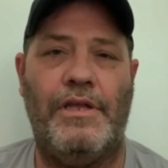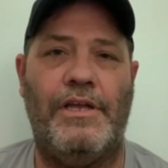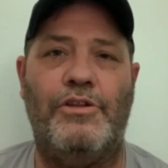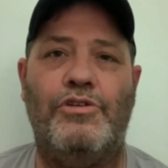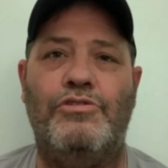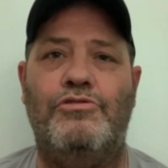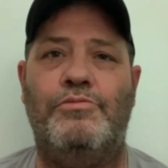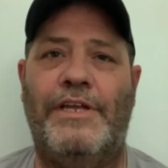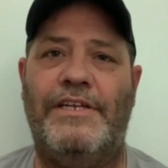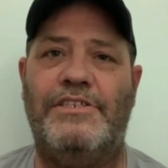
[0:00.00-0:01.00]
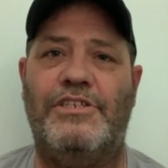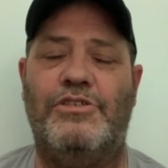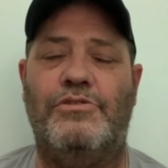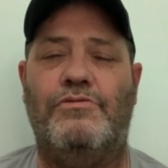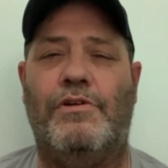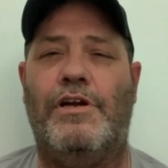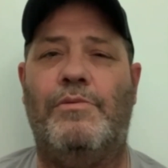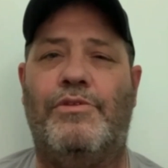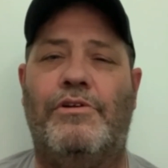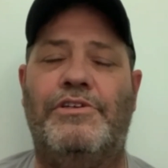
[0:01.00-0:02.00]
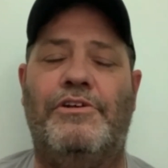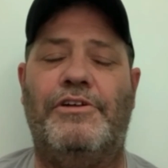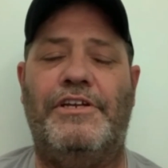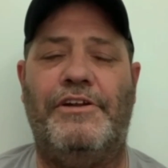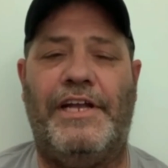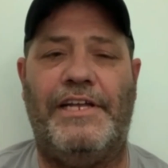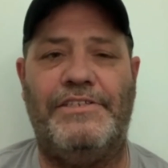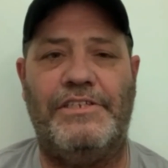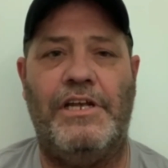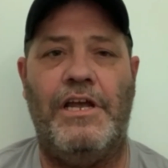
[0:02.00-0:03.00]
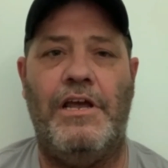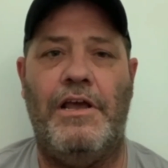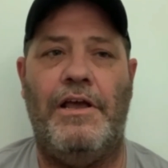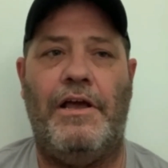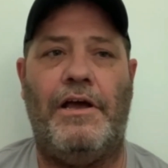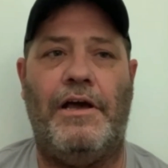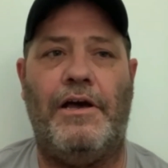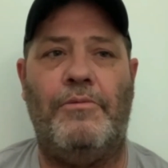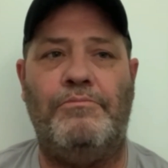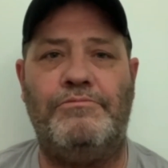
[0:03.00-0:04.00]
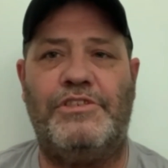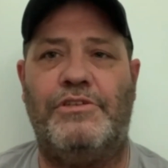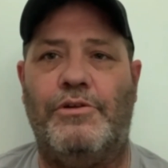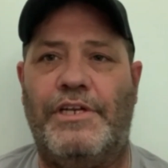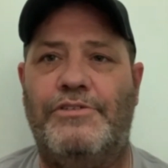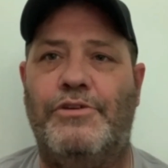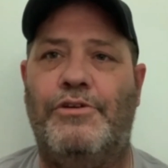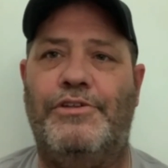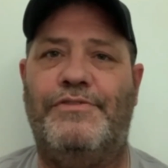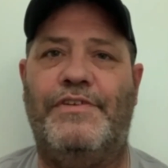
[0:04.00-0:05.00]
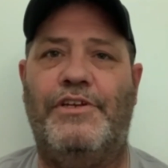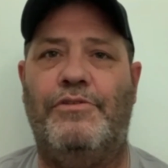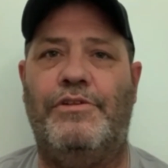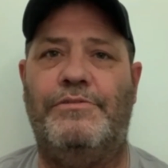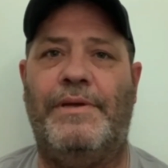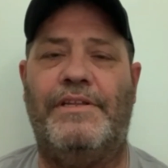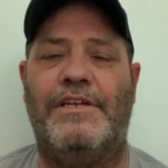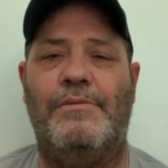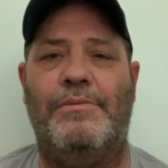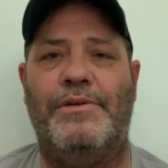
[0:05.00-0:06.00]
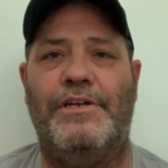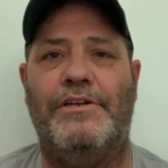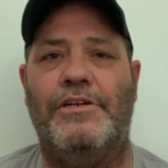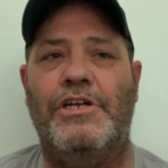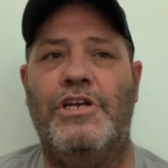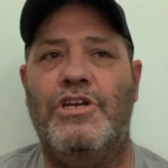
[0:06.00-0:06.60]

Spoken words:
Hello YouTube Nation, this is Ron with RTR Gearheads. Just a little intro to this video that's about to come up here.